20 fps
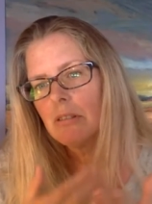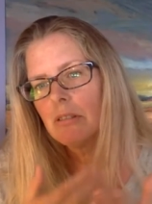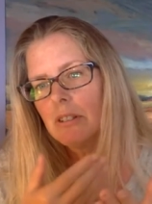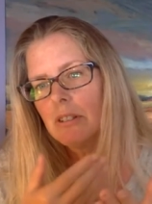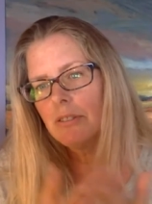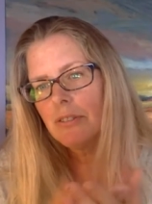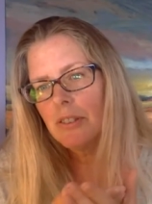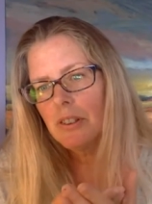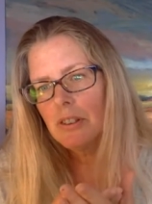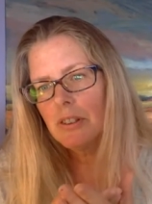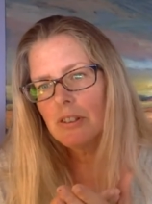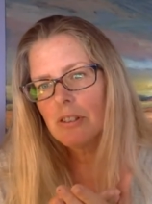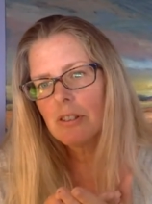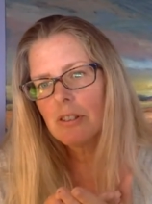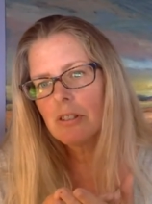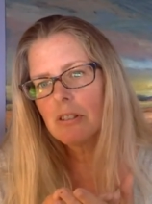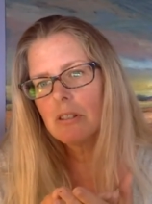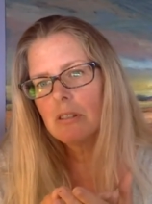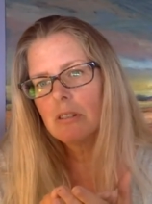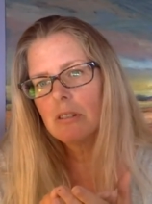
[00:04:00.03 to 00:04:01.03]
refer
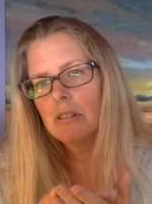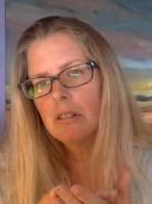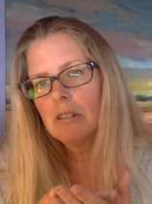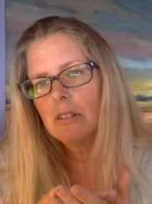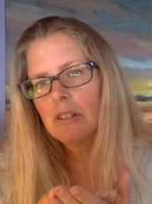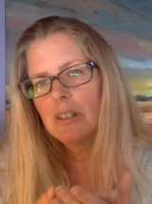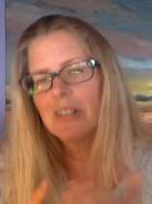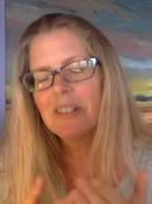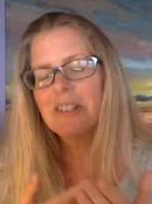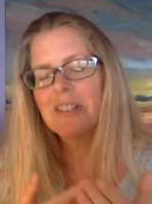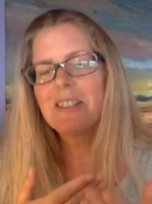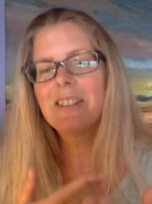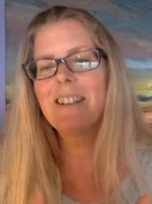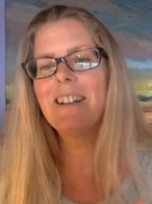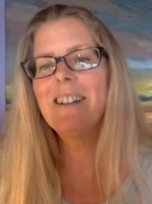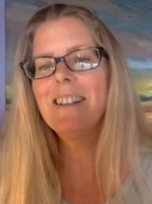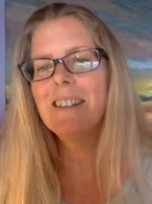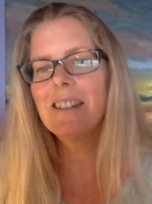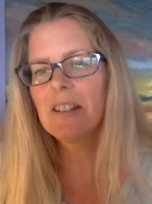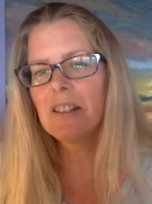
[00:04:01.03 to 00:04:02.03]
to
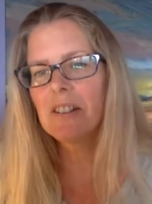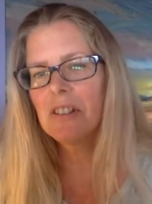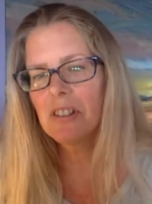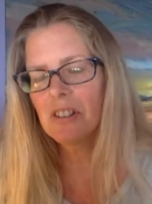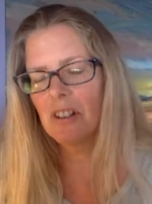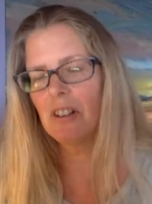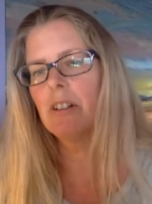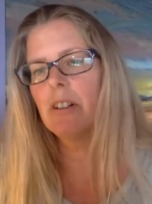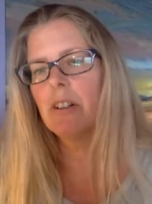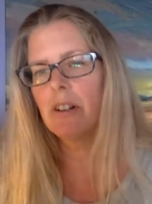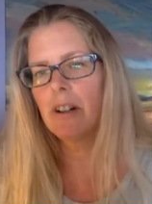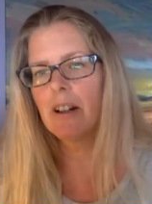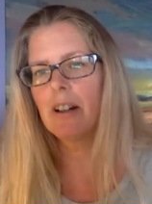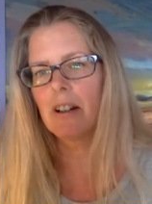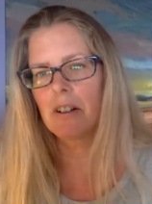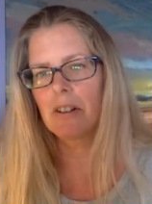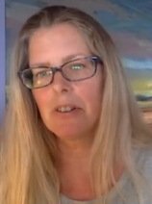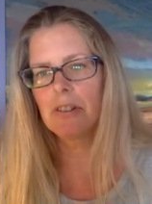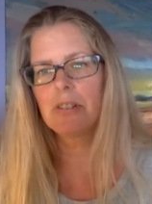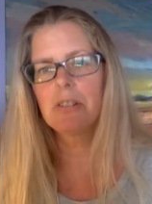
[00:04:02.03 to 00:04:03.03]
cite Scholar
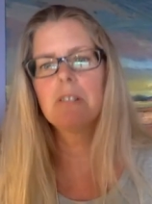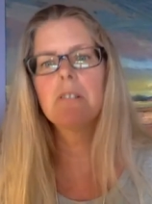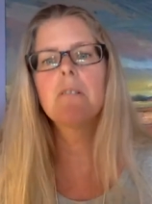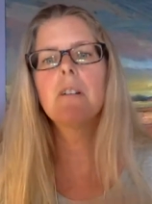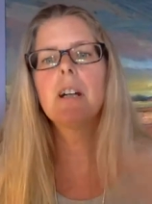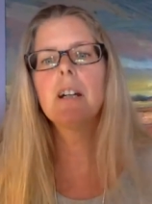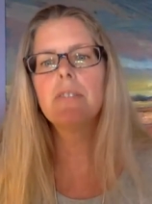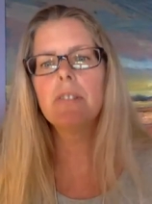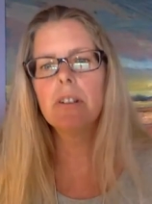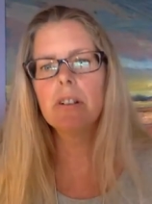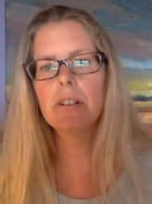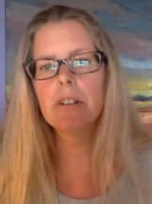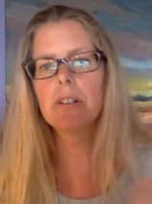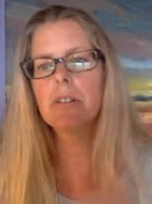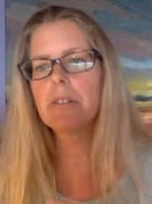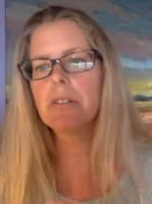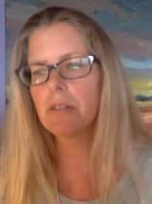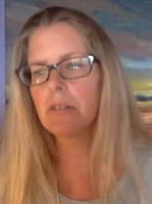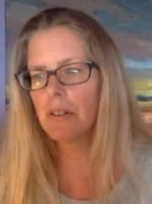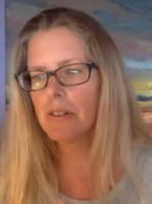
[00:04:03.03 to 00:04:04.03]
X, whoever
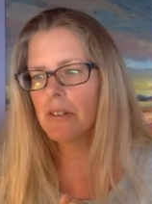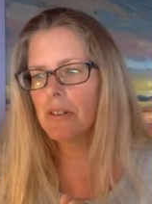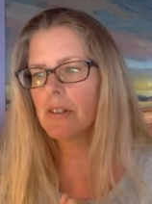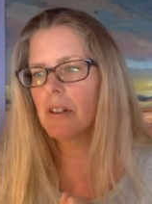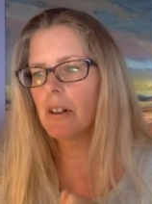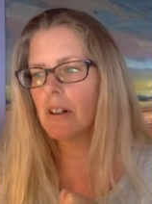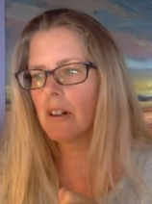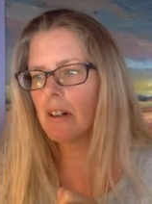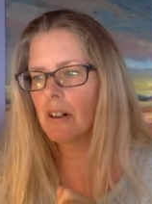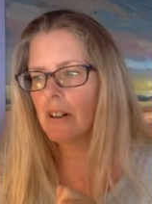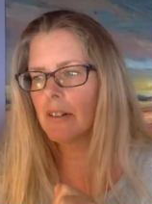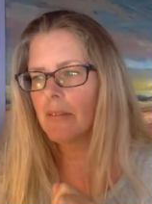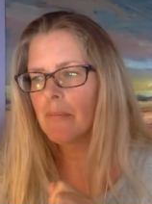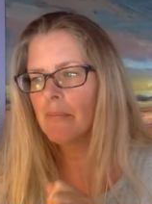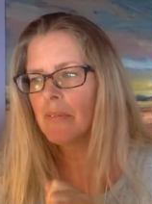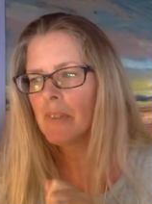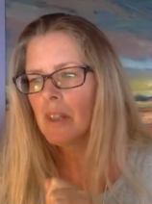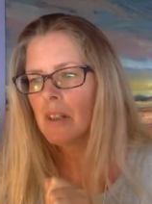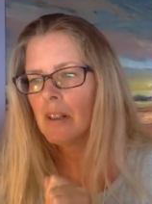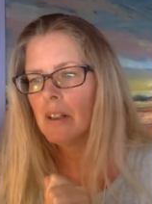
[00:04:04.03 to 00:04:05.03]
your sources are.
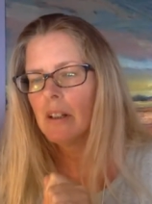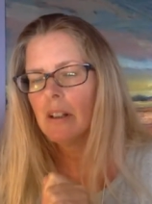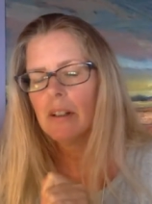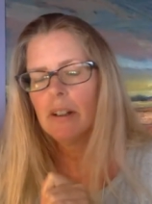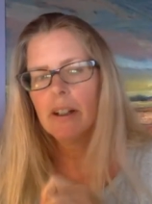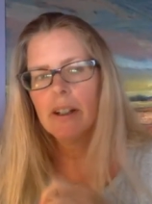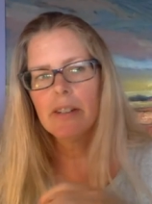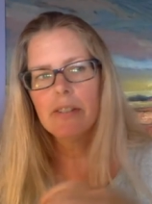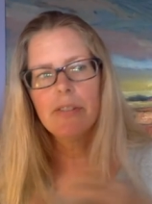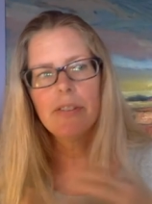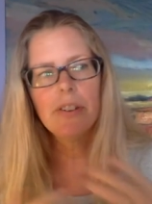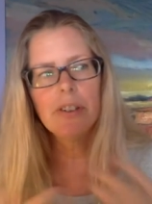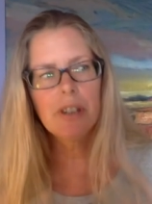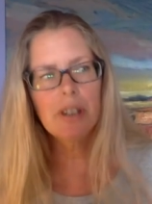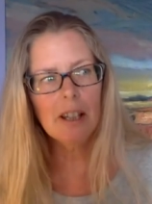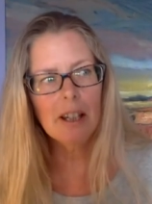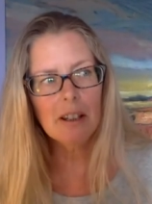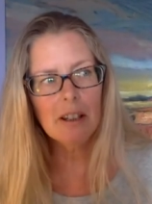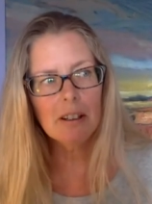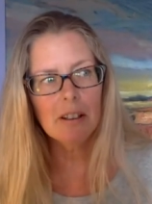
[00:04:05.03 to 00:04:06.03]
And
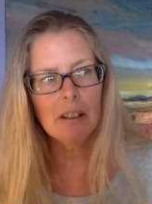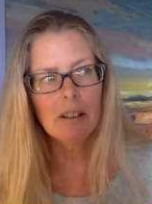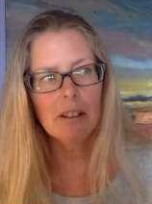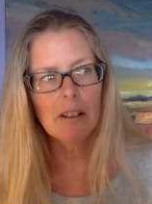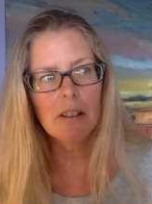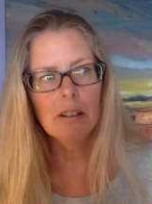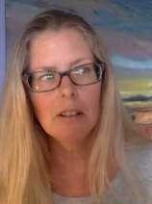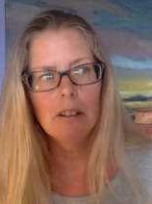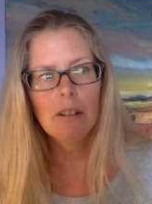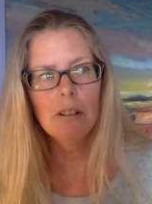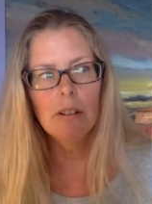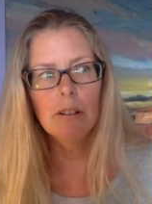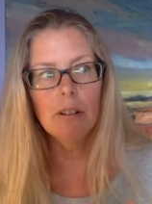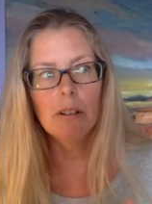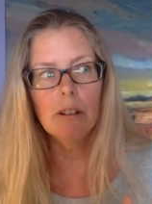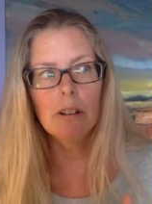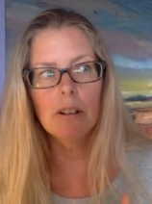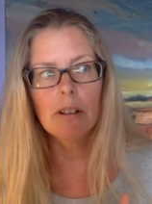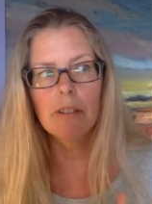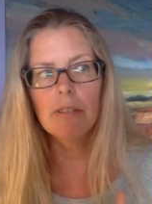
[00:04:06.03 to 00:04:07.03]
forgetting
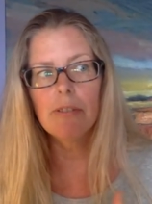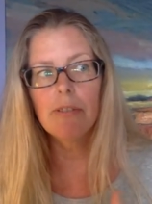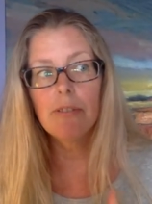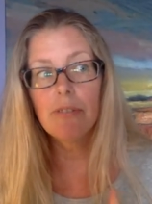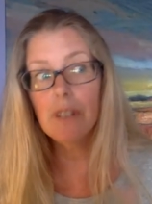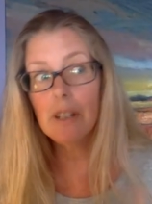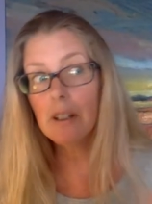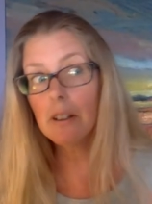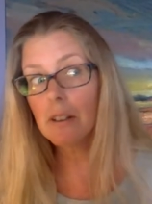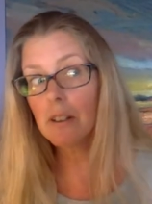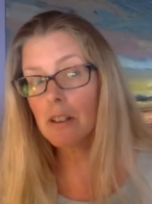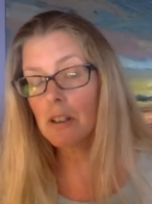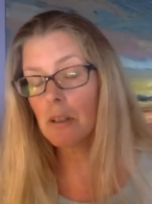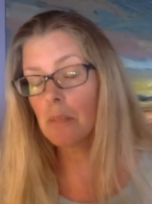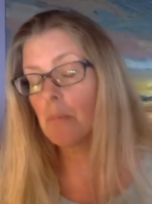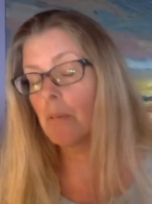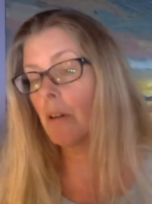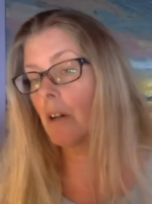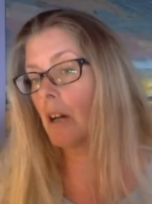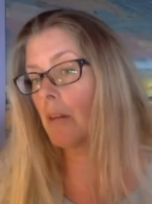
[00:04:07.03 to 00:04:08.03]
or failing to
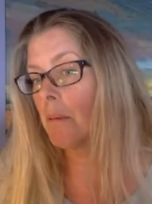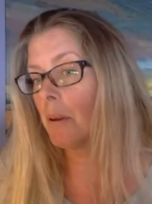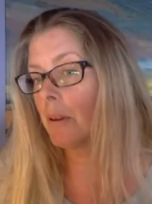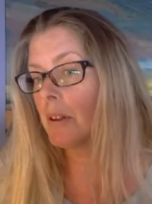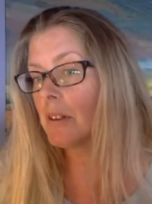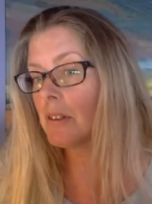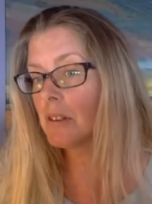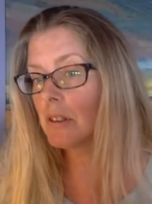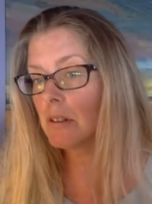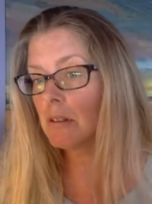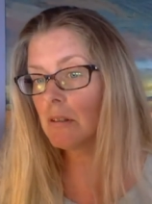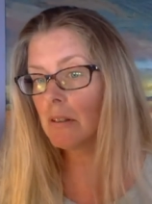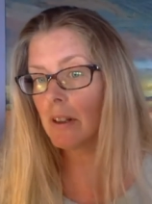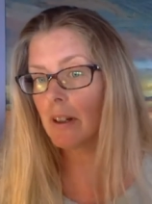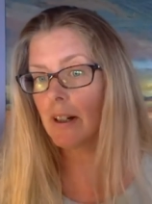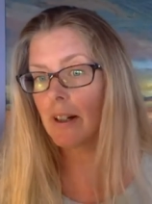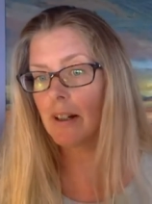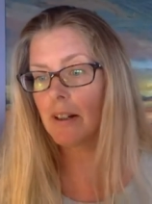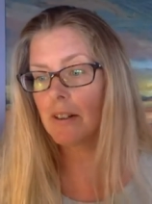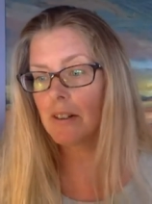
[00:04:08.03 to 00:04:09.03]
properly do
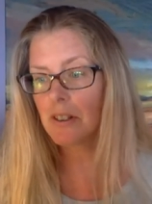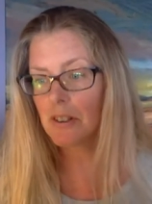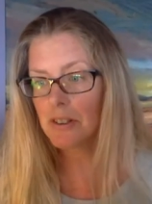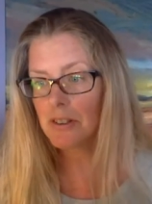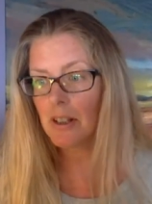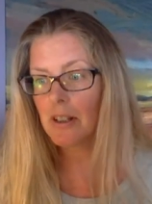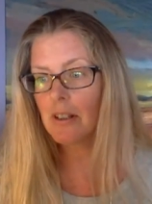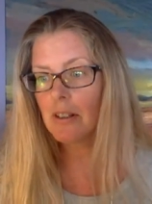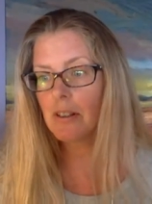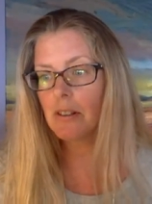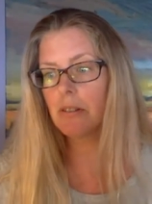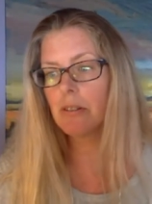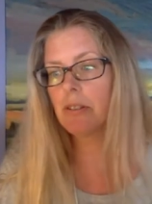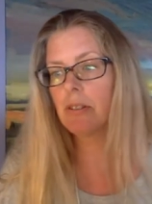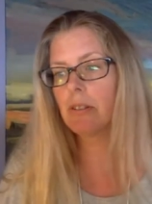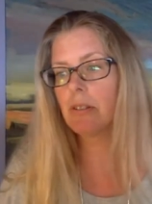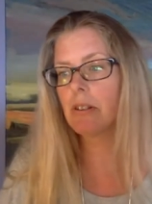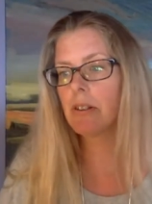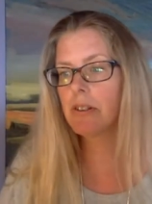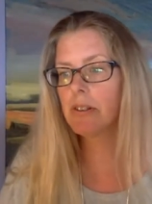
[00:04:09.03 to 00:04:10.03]
that, to cite those
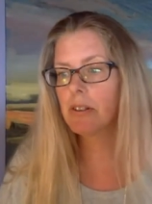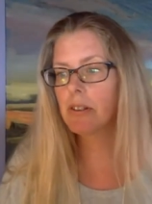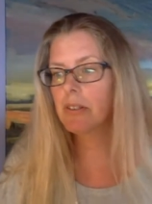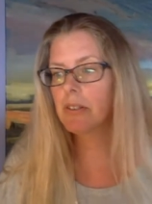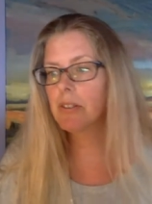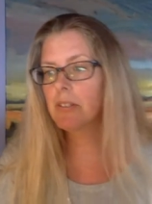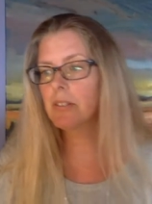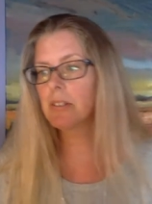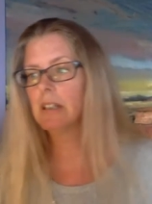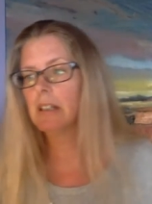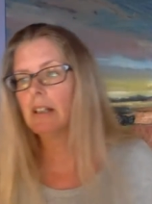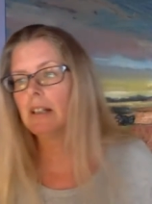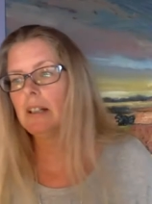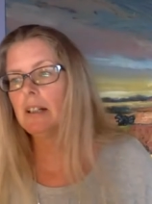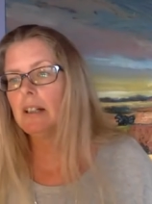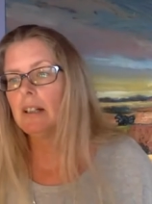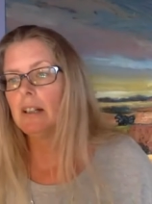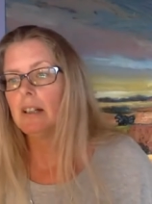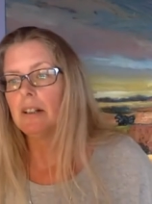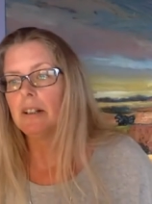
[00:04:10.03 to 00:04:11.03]
sources,
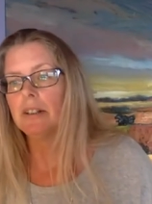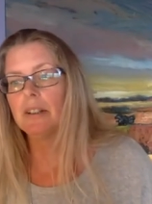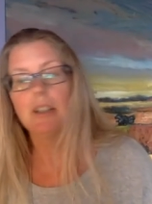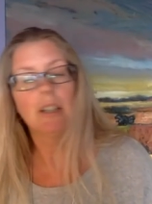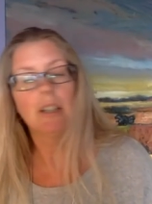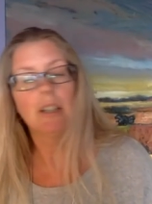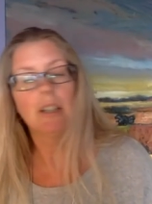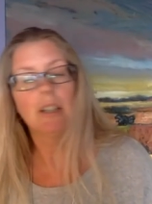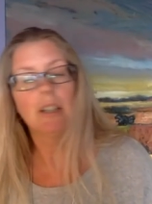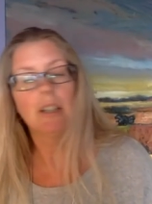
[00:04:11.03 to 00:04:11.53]
even